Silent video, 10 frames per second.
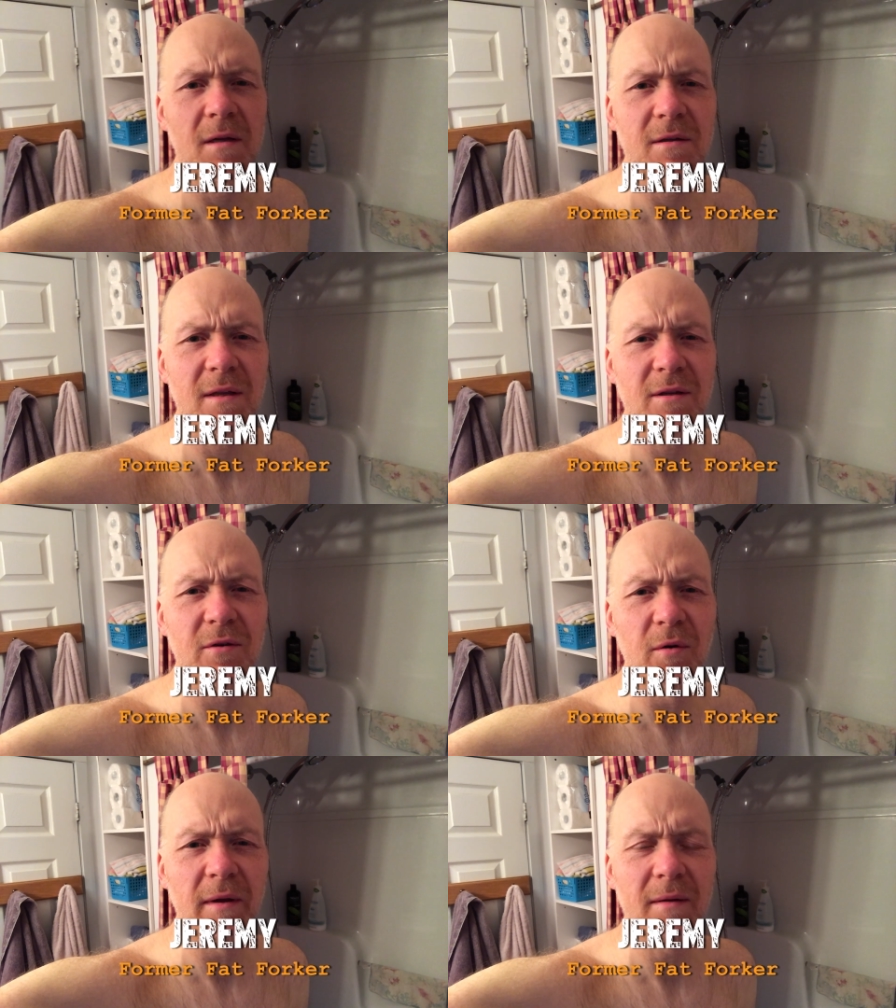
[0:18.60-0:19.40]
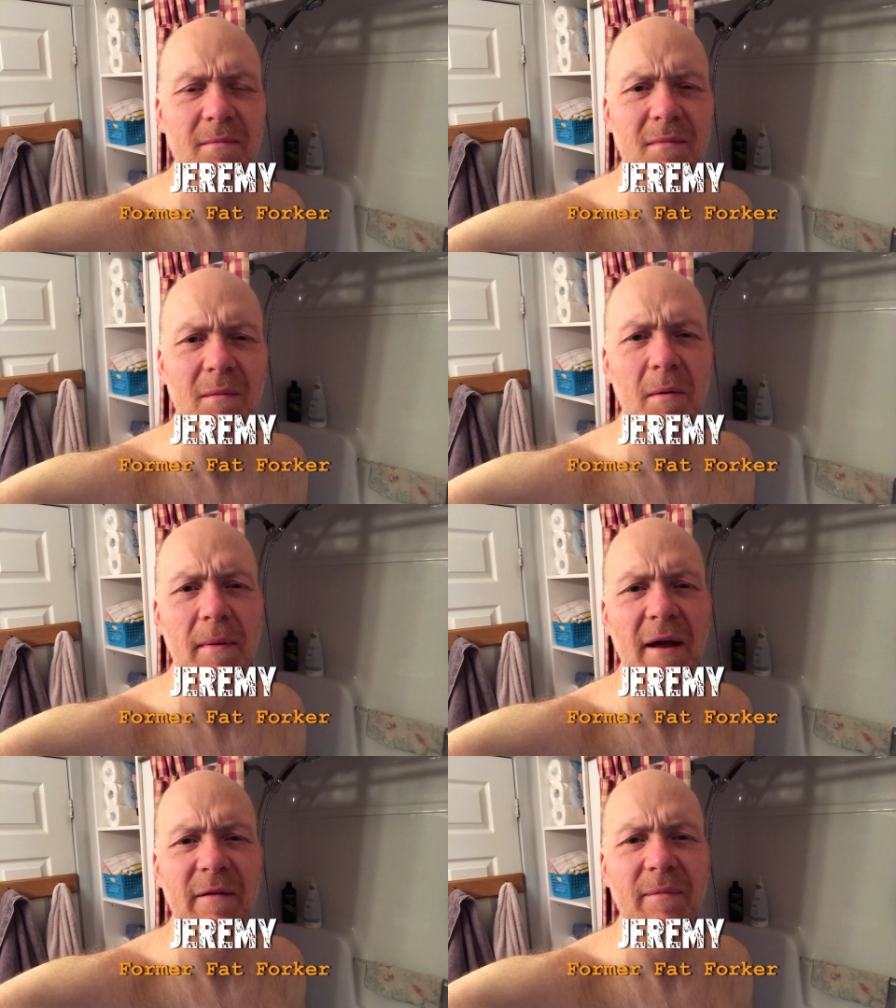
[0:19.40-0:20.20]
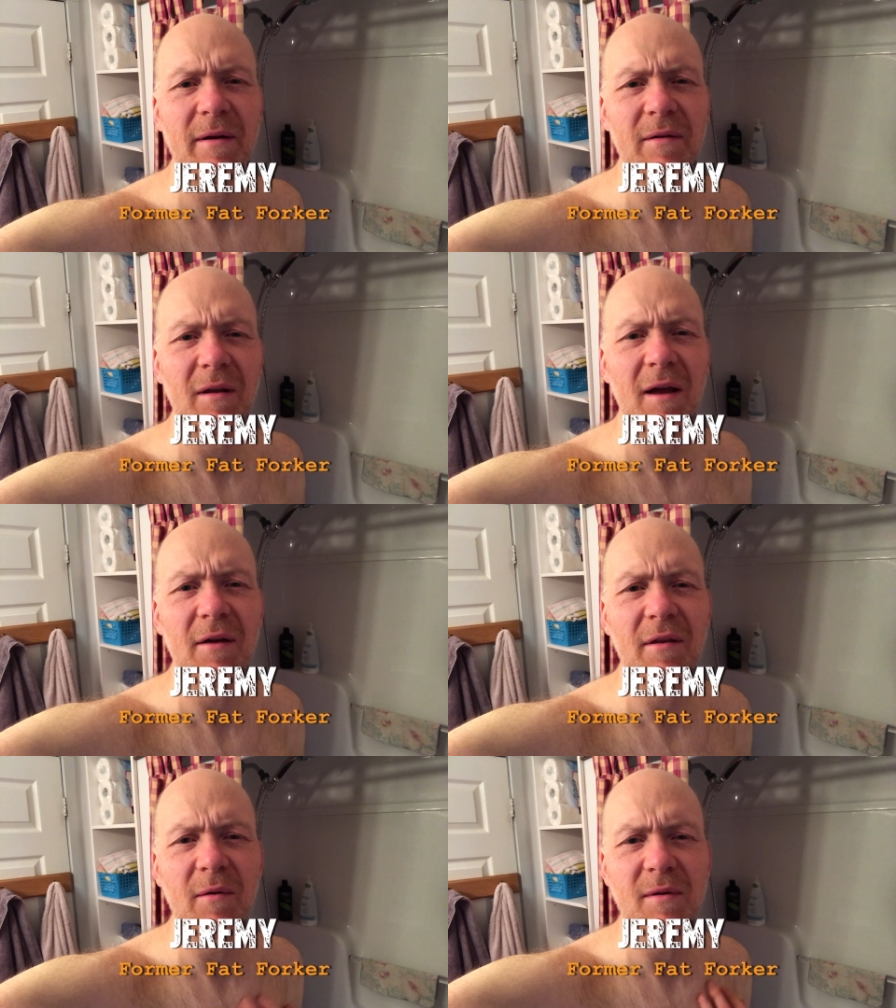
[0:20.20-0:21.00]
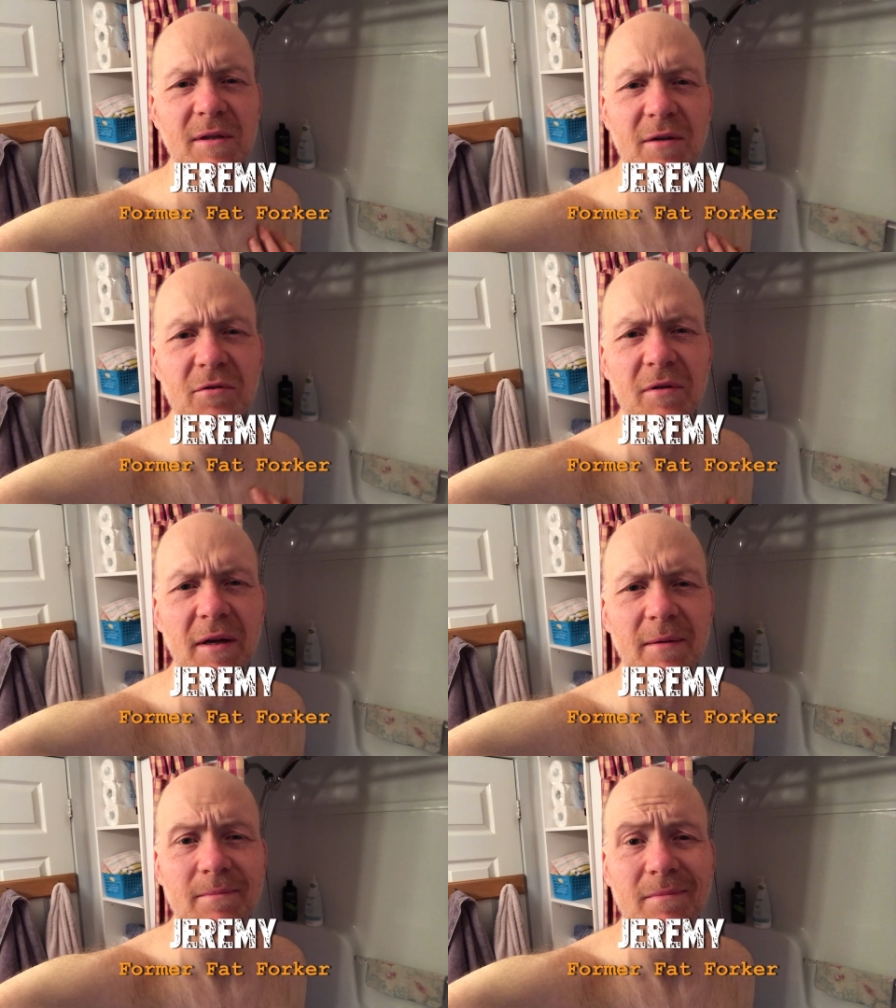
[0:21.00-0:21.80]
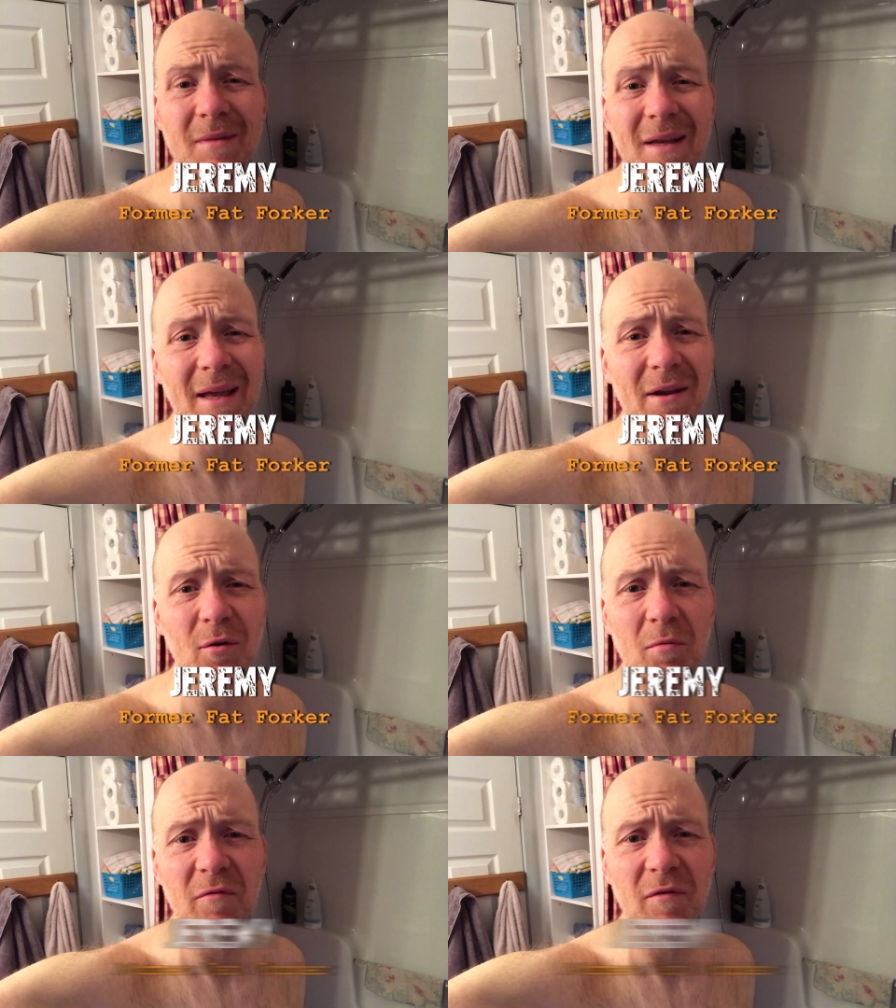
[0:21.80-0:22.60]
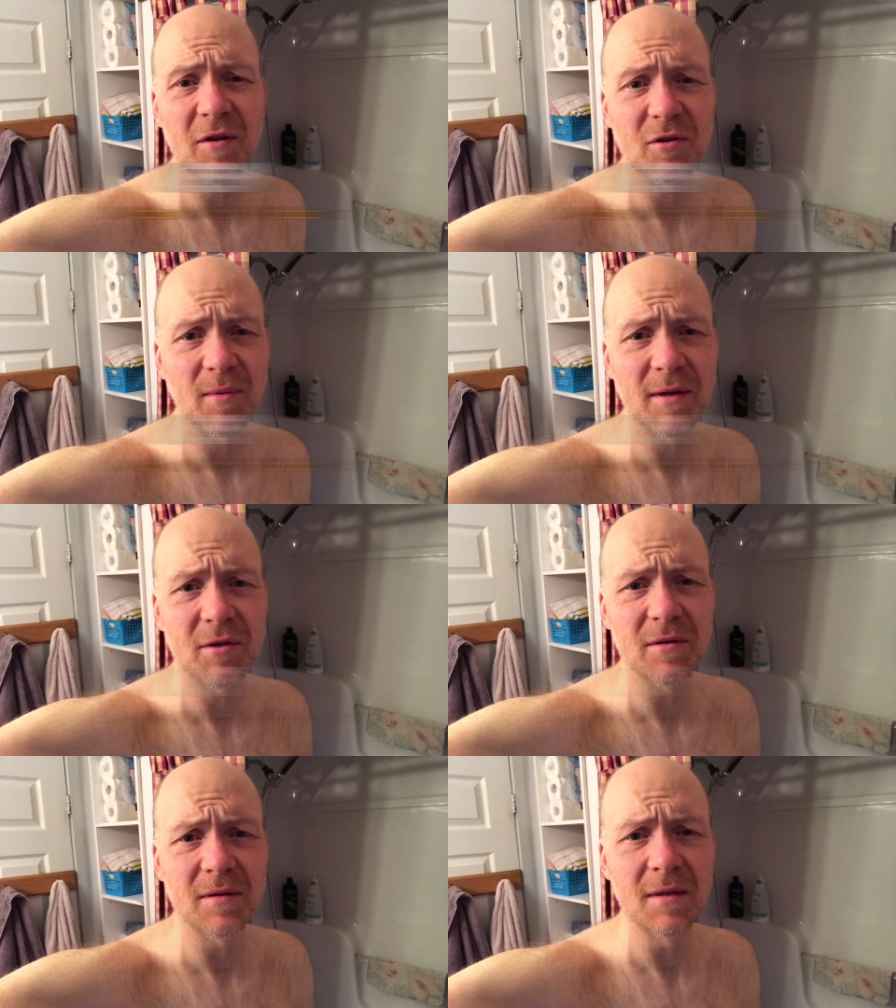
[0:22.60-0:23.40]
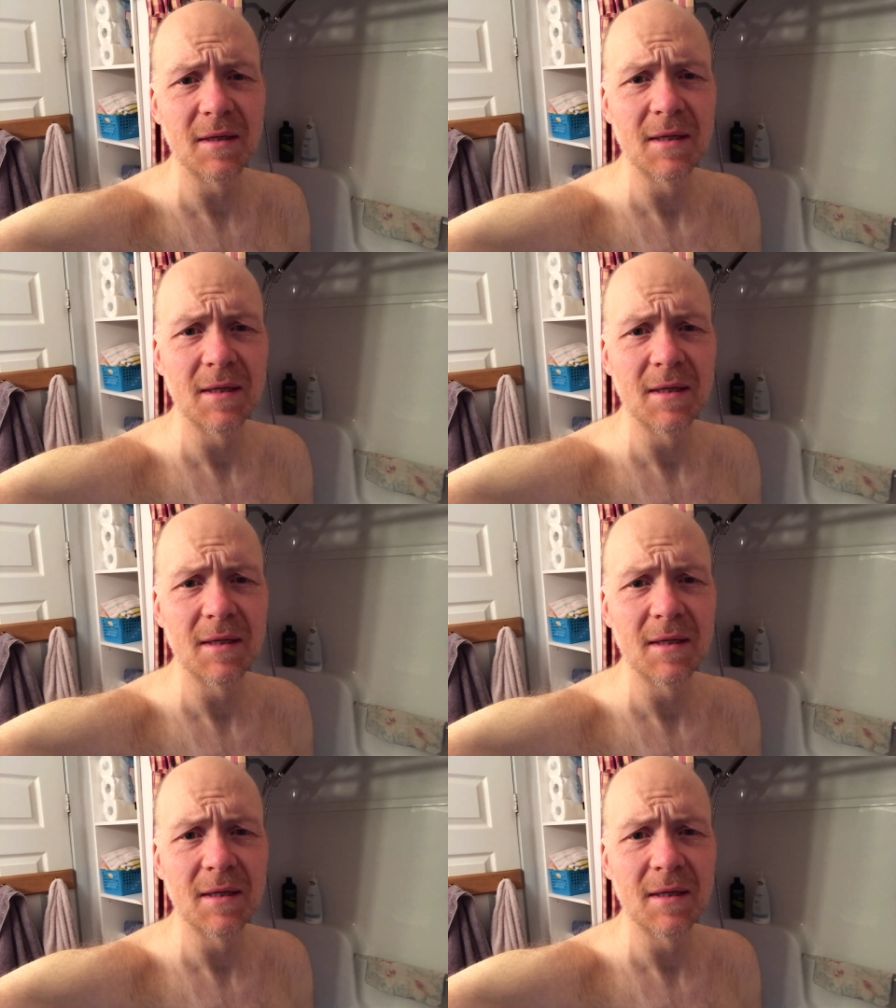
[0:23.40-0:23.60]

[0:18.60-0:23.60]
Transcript: So that's annoying. I'm up a half pound higher than I was yesterday. Again, normal fluctuation.